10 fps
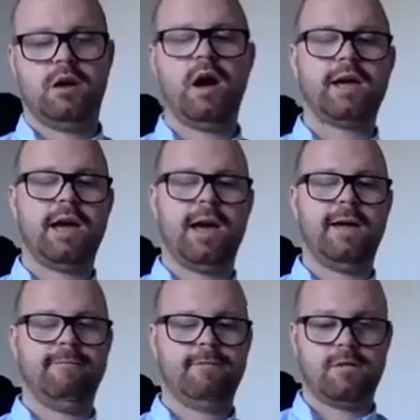Okay,
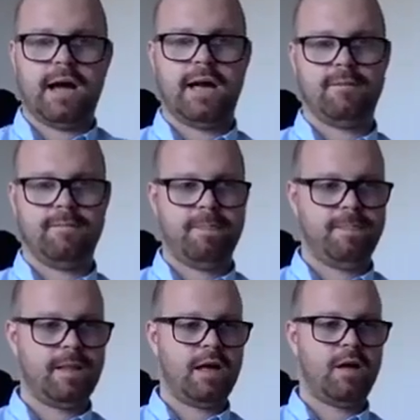great.
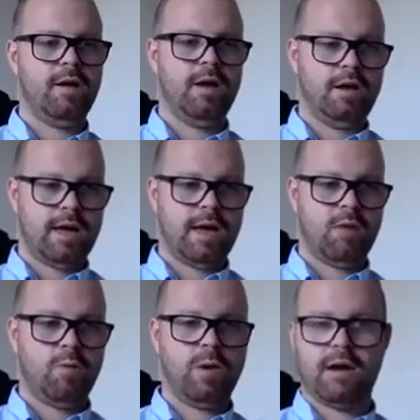Now,
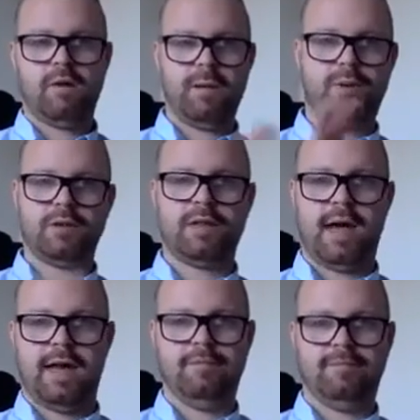where do I put
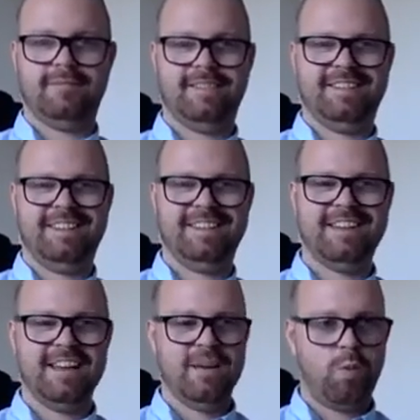that?
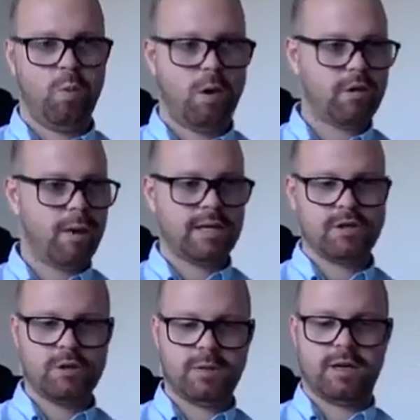What do I
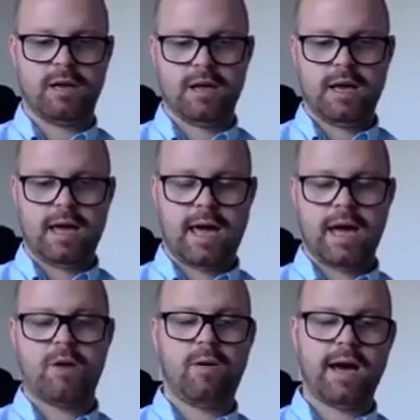do with it?
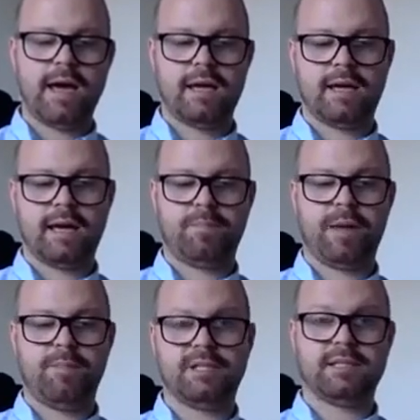How do I get
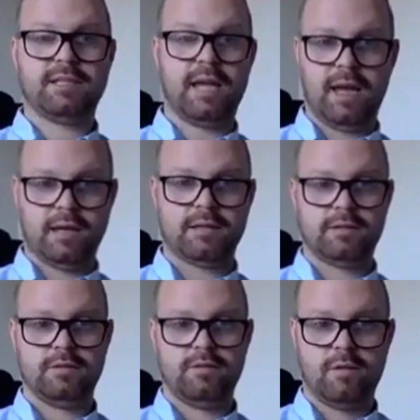people to see it,
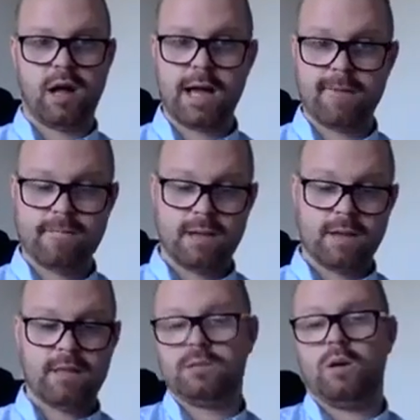right?
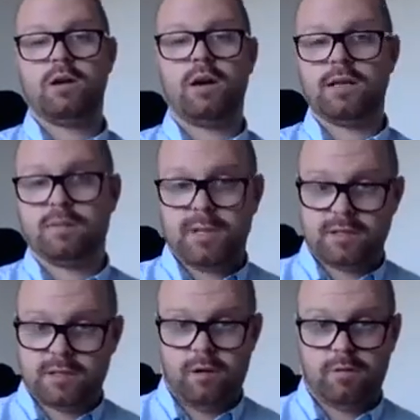This is what you guys are being
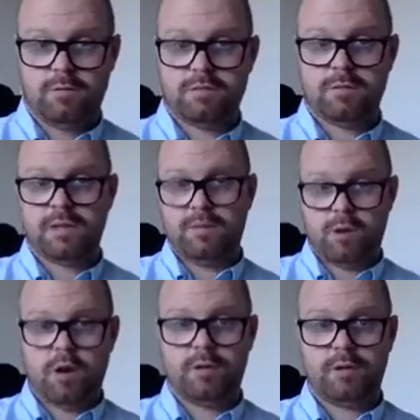sold at the
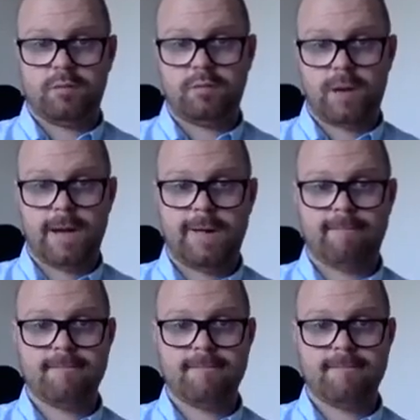moment, right?